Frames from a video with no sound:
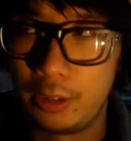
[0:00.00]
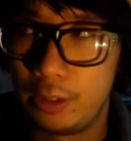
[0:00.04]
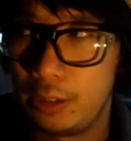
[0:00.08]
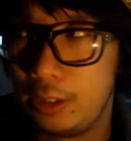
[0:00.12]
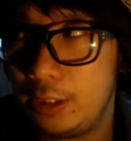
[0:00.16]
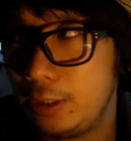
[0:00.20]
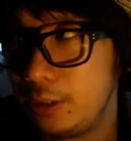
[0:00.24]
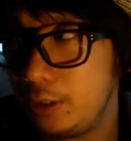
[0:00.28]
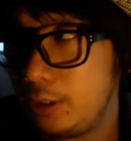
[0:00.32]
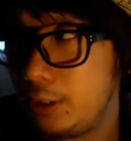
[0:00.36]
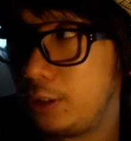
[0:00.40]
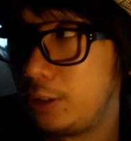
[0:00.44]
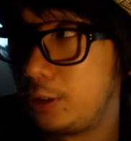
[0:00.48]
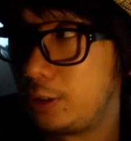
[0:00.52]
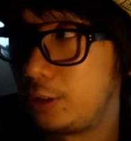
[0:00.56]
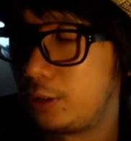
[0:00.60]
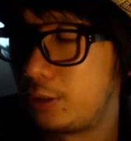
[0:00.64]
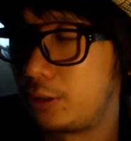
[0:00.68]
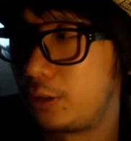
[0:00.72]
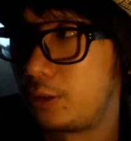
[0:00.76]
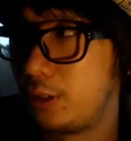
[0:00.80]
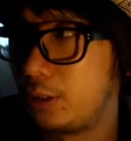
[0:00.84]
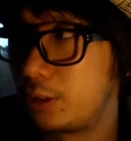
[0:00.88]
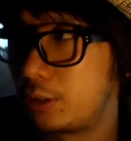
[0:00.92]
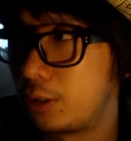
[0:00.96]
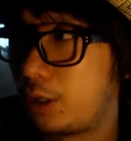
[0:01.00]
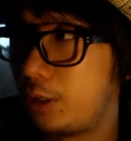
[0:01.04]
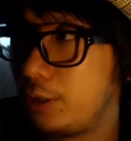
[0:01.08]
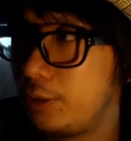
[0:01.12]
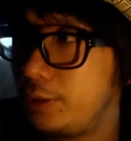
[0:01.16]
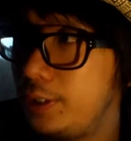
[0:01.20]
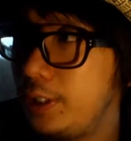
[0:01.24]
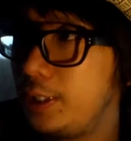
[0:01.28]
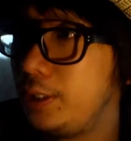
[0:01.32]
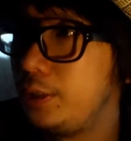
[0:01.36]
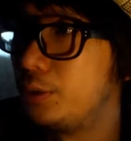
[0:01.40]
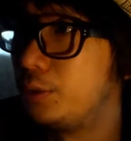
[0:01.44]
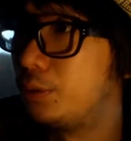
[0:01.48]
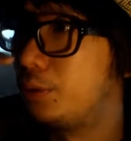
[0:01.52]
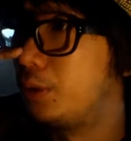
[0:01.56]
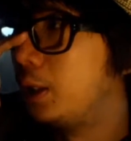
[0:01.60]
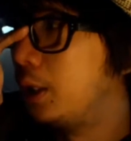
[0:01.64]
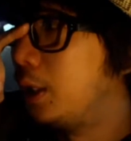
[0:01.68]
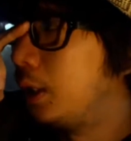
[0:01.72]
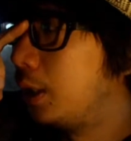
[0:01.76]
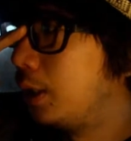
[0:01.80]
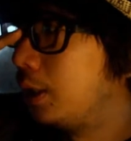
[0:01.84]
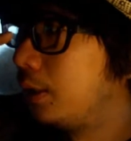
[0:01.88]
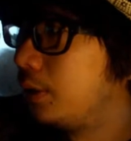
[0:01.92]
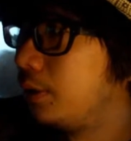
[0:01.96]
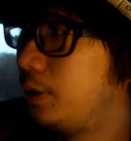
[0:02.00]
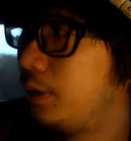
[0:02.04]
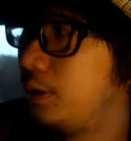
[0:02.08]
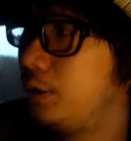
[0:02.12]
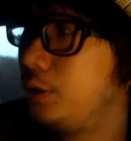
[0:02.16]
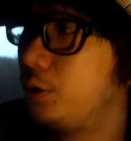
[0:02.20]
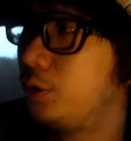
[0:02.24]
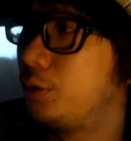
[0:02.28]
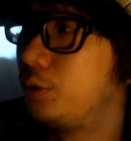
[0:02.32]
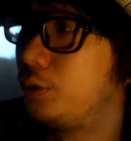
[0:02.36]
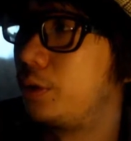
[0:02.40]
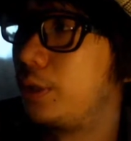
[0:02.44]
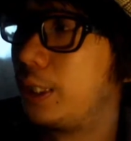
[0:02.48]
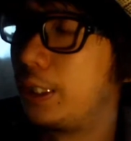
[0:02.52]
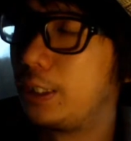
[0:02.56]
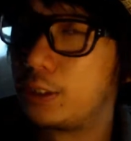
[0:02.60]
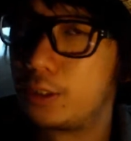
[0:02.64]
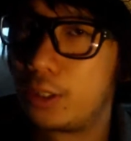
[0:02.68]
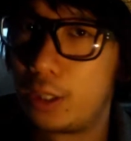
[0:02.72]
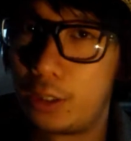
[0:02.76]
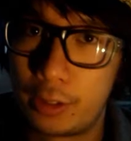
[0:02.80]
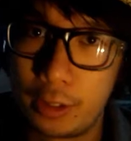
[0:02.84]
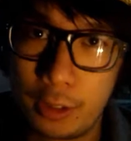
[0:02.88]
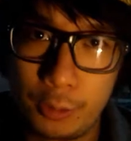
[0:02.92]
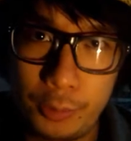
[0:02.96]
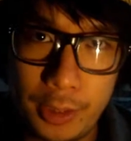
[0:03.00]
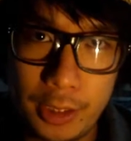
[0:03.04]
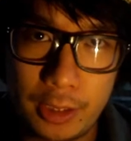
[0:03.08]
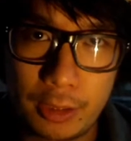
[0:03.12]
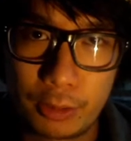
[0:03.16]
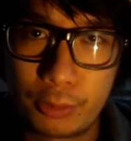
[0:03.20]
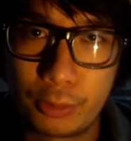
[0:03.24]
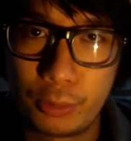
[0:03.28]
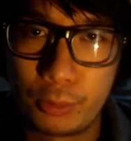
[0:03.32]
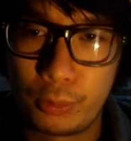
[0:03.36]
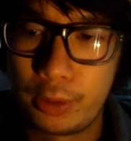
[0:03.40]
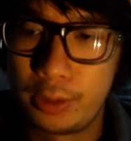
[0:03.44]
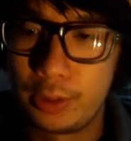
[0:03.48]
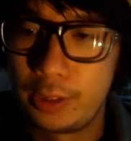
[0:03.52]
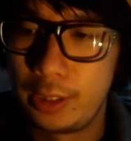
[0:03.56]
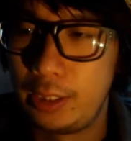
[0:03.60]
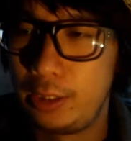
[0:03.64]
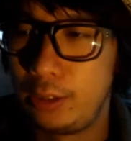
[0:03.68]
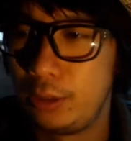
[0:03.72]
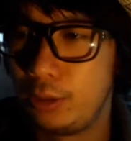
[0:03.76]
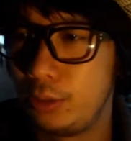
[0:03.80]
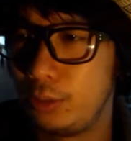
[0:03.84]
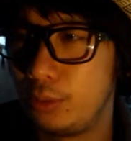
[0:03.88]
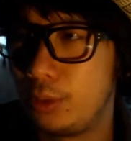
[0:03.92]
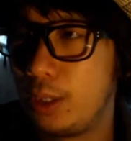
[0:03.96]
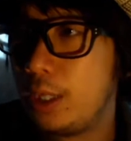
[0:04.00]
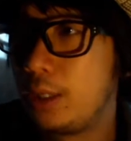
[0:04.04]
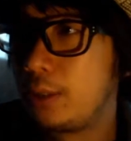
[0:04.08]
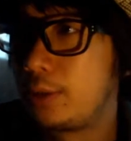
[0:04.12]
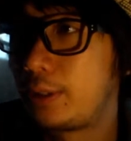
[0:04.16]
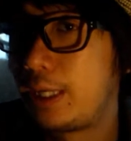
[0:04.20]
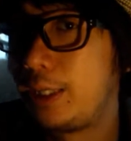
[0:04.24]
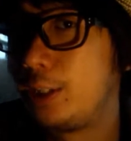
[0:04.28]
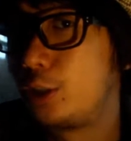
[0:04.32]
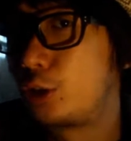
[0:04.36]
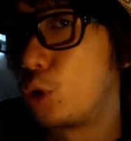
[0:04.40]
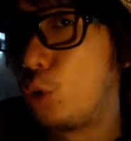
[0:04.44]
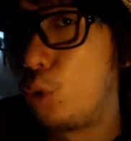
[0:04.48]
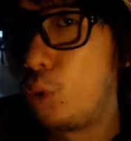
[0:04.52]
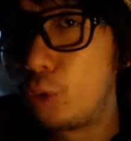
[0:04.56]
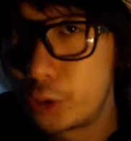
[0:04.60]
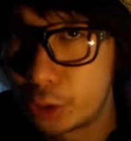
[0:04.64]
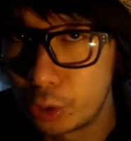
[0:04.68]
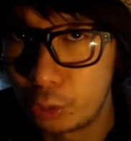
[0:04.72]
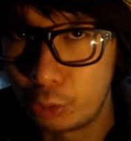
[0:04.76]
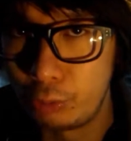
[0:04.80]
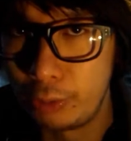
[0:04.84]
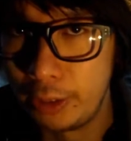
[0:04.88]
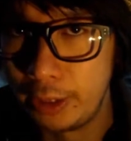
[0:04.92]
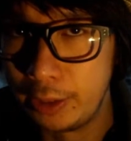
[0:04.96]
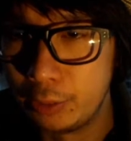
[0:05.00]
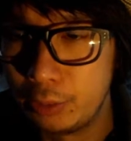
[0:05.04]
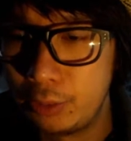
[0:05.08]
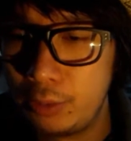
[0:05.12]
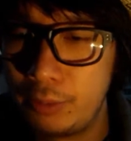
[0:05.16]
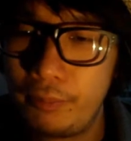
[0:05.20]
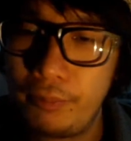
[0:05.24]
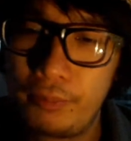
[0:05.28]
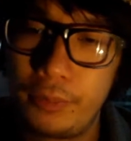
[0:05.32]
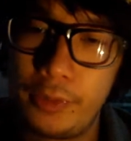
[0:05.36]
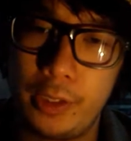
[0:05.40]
It is this ideal that, you know, things are going to be different one day. You know, that is also real.